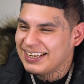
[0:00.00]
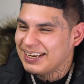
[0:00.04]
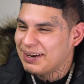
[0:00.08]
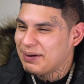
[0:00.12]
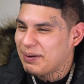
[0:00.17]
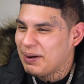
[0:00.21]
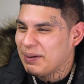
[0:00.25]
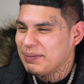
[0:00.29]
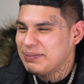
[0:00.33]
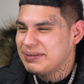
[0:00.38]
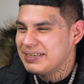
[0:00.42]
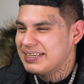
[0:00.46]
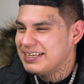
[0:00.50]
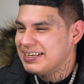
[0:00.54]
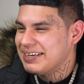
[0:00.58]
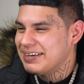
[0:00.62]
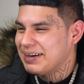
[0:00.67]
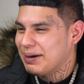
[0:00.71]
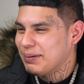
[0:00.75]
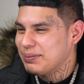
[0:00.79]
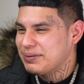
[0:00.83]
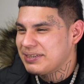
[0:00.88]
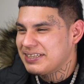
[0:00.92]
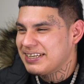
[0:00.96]
I'm
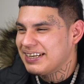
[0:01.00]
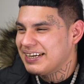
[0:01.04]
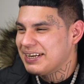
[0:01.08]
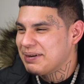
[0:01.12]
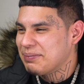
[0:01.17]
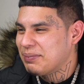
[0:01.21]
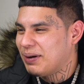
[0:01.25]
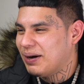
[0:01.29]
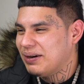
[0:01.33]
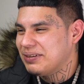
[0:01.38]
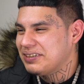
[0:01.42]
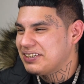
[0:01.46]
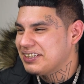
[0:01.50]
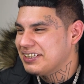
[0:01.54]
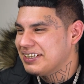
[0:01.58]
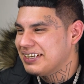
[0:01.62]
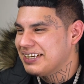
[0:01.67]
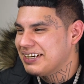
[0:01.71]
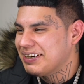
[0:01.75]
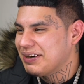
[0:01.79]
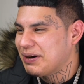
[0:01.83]
still in motion.